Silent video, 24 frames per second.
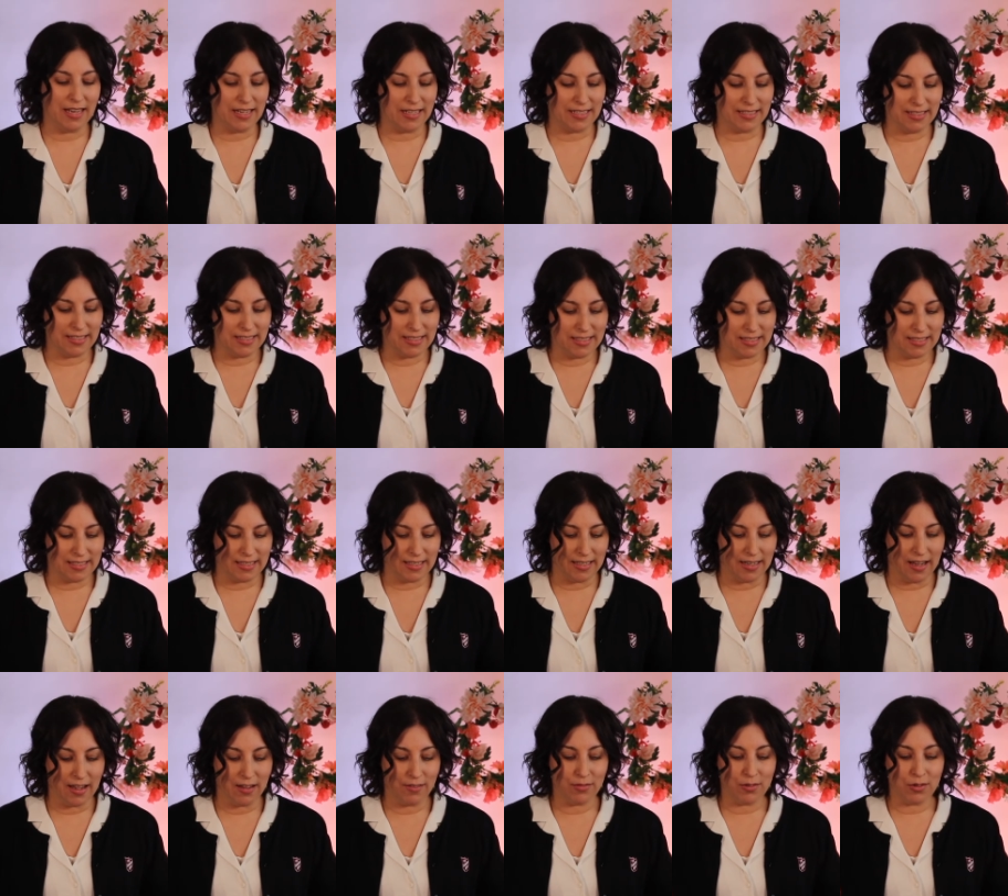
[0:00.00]
a
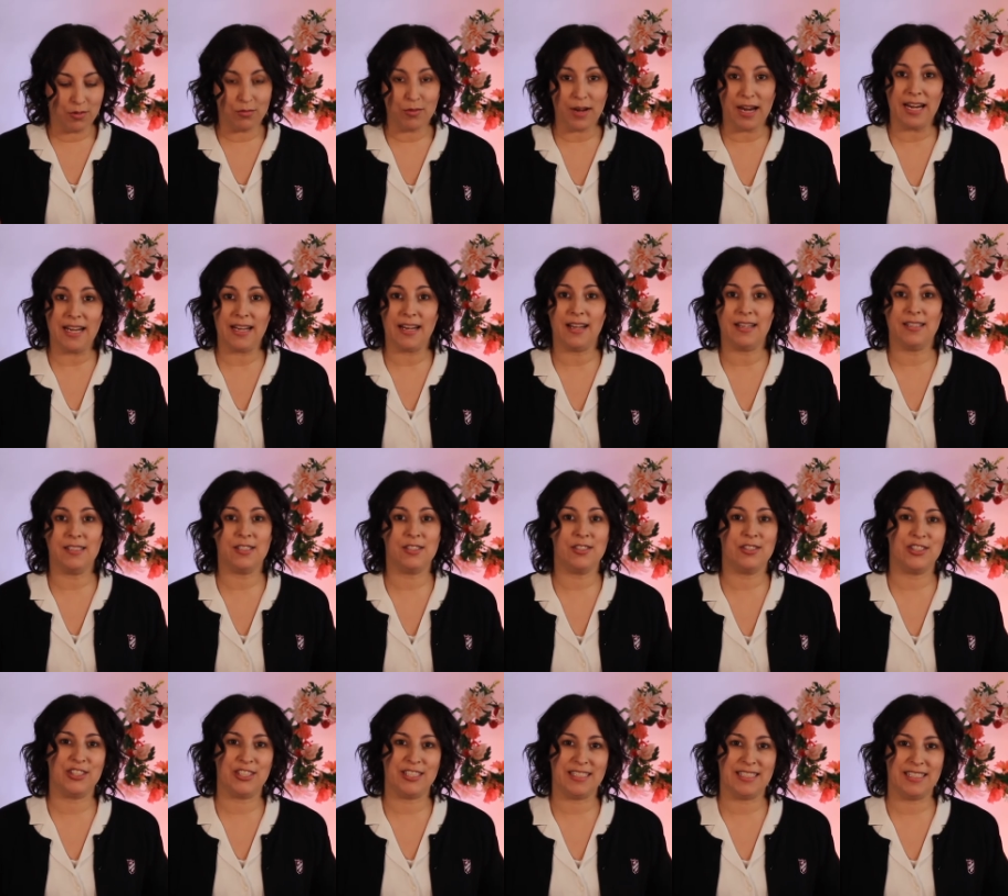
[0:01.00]
season of great
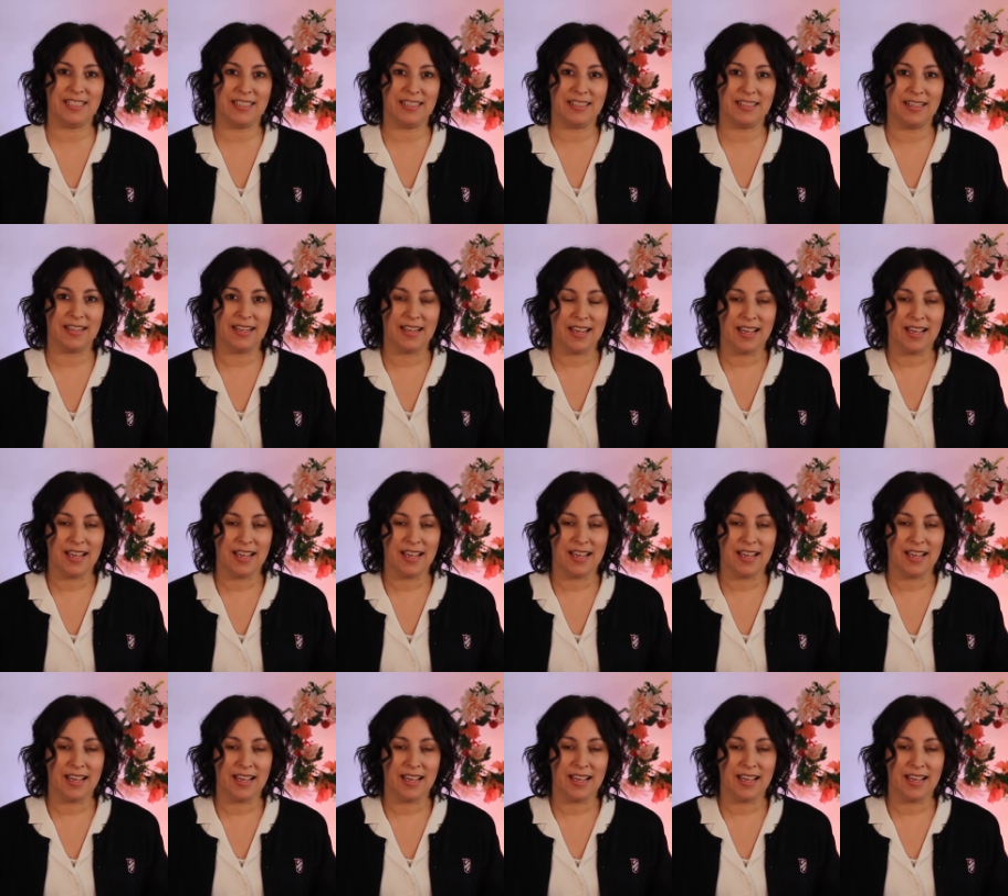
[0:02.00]
uncertainty,